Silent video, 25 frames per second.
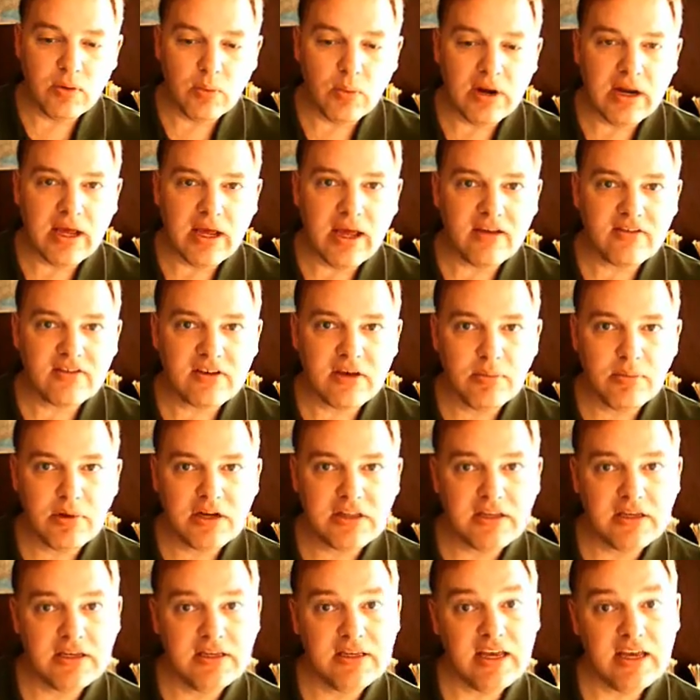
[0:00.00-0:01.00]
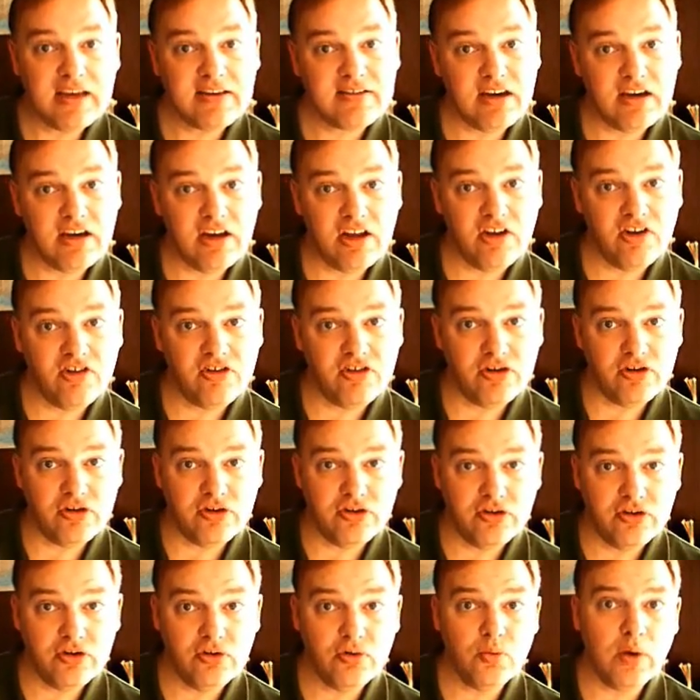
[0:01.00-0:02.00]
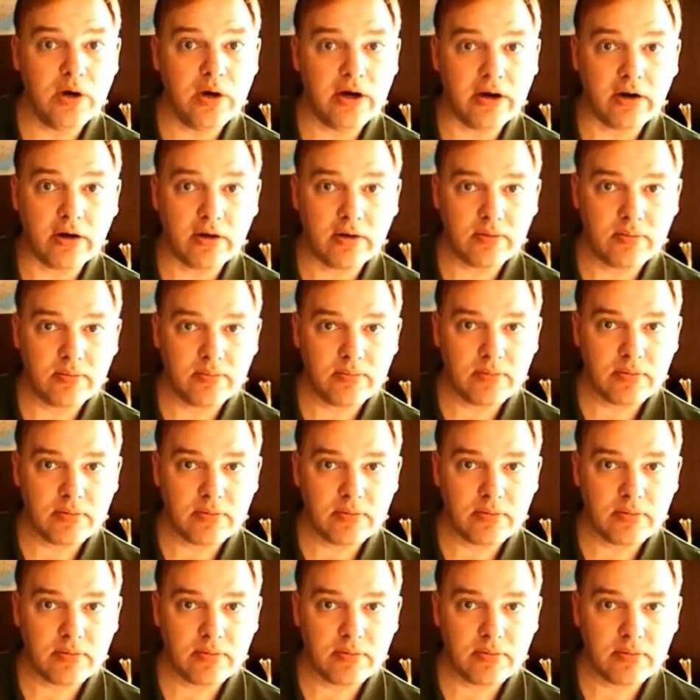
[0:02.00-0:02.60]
I want to ask about the destination, to where?